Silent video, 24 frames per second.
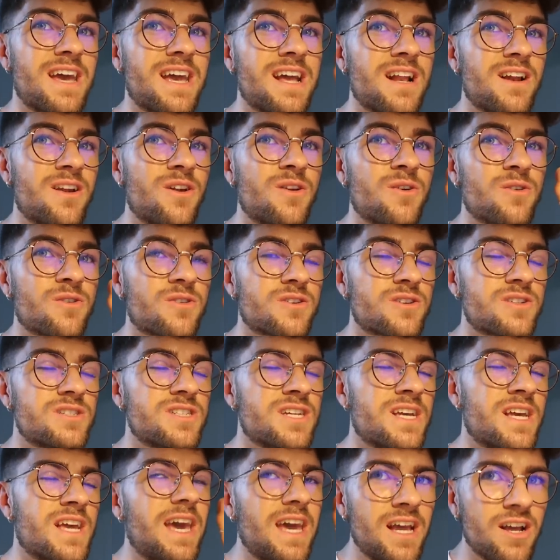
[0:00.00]
It
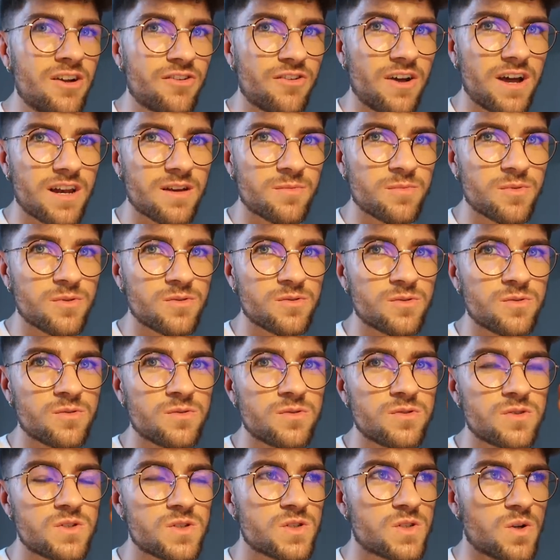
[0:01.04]
looked
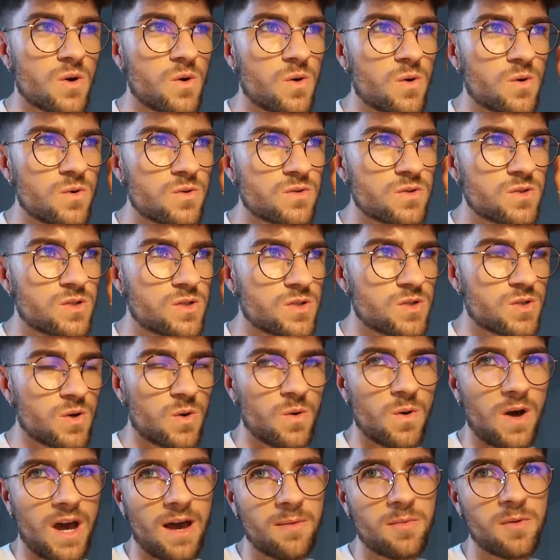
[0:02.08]
incredible. So,
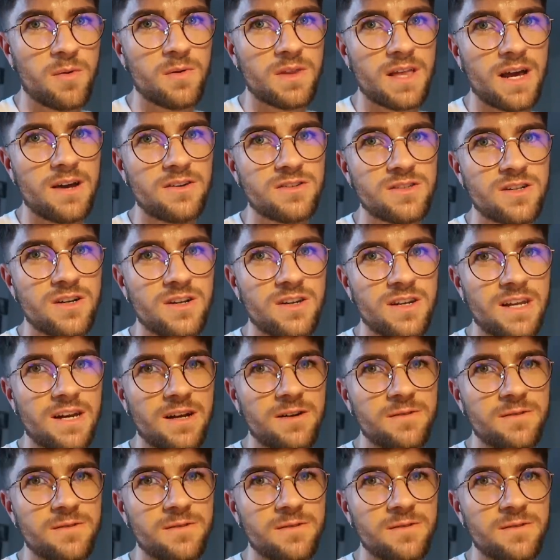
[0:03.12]
so happy with how it turned